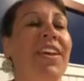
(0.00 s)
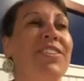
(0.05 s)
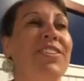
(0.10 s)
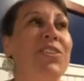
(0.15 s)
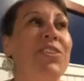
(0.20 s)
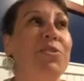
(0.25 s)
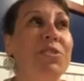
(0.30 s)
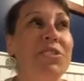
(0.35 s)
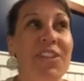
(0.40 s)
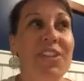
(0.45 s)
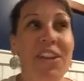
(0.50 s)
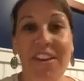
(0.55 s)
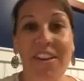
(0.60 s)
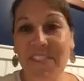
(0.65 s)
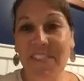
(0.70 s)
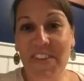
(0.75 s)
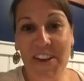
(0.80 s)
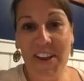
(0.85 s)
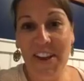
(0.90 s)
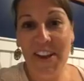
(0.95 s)
So it was a lot of
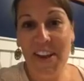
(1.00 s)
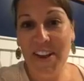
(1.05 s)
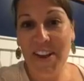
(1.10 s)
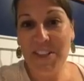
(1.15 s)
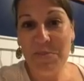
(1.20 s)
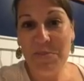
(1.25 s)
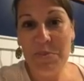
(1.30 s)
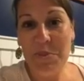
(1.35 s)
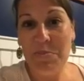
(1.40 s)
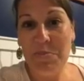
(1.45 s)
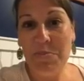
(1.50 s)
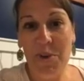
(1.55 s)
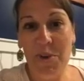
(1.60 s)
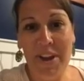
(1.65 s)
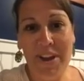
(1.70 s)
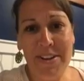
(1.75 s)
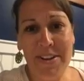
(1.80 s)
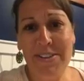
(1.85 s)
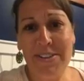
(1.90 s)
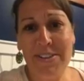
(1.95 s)
fun. I got to meet
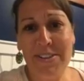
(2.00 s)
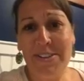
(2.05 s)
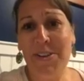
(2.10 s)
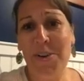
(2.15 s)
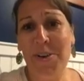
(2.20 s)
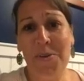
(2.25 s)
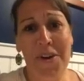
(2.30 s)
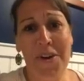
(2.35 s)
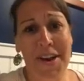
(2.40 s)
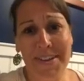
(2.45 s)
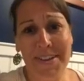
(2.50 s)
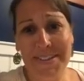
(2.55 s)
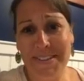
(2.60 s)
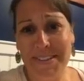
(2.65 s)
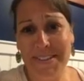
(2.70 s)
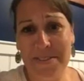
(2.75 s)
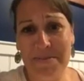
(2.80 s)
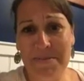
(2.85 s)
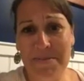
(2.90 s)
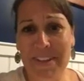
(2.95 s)
Brent. So
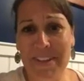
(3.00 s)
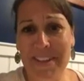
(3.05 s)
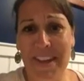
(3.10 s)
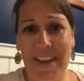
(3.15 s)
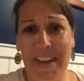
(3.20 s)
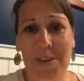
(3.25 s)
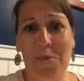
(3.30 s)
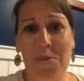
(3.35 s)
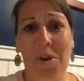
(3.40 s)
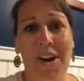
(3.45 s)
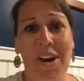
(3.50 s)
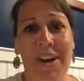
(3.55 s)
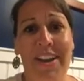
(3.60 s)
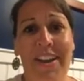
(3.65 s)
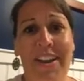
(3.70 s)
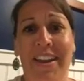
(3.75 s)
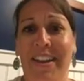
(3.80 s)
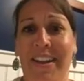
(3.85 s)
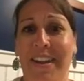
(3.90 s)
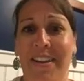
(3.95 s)
awesome to like walk
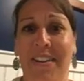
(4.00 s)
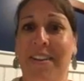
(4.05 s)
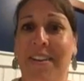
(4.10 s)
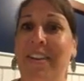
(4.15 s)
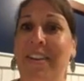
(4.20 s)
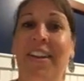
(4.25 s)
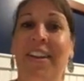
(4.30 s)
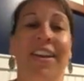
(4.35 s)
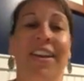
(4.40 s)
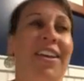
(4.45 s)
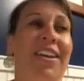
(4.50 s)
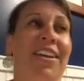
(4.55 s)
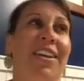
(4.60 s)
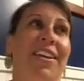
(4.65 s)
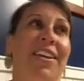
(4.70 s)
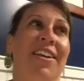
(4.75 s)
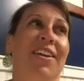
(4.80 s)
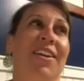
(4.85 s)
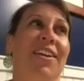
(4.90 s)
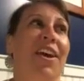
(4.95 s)
in,
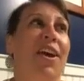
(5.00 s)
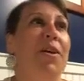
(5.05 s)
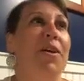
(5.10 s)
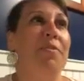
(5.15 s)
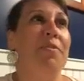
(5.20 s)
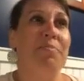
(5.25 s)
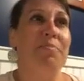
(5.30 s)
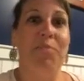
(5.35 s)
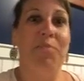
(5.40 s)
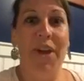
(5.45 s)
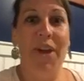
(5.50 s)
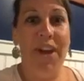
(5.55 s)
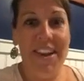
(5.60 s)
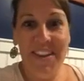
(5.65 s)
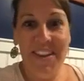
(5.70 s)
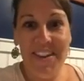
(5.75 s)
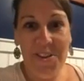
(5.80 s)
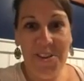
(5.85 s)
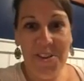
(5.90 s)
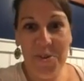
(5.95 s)
and
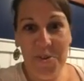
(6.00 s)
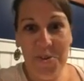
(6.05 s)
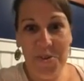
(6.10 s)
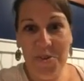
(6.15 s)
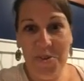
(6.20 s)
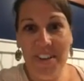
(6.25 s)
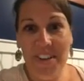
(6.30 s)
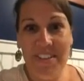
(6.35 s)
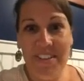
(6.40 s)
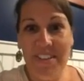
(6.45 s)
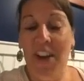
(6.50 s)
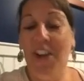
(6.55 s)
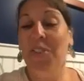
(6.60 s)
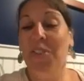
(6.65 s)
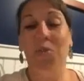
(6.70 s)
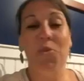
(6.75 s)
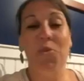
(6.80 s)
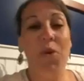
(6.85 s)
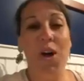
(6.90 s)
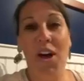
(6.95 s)
Brent, who is on the
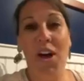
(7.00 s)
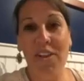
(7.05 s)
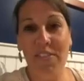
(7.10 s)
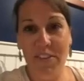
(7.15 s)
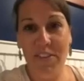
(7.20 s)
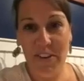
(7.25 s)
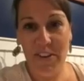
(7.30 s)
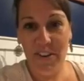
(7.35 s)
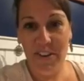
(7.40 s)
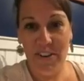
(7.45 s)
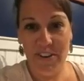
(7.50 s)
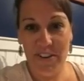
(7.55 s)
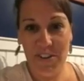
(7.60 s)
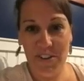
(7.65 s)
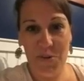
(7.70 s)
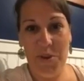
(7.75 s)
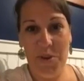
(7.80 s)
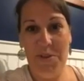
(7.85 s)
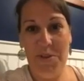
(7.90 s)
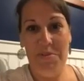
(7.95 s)
wall for
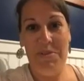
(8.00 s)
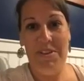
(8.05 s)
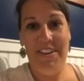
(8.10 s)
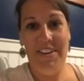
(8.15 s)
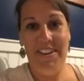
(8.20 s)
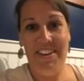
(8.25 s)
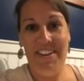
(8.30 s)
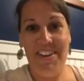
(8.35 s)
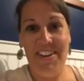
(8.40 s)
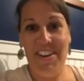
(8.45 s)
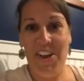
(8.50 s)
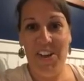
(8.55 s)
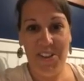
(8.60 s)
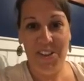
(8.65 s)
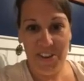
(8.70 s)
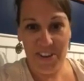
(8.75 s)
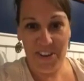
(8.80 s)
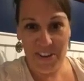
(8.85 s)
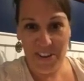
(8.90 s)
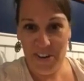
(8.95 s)
$20 million
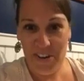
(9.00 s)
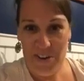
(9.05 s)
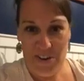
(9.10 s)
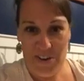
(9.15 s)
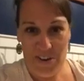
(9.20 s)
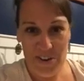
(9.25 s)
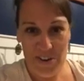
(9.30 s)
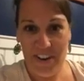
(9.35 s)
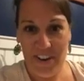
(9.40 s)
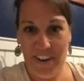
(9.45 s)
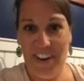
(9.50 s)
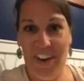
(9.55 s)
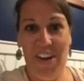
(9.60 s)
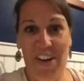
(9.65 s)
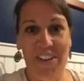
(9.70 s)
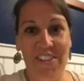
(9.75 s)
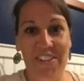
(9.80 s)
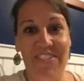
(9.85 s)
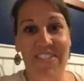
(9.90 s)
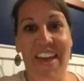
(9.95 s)
earner and all
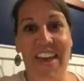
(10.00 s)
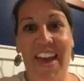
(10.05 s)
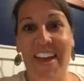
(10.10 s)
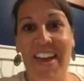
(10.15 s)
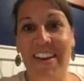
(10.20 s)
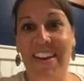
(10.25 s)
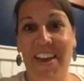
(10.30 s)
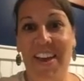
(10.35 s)
of that,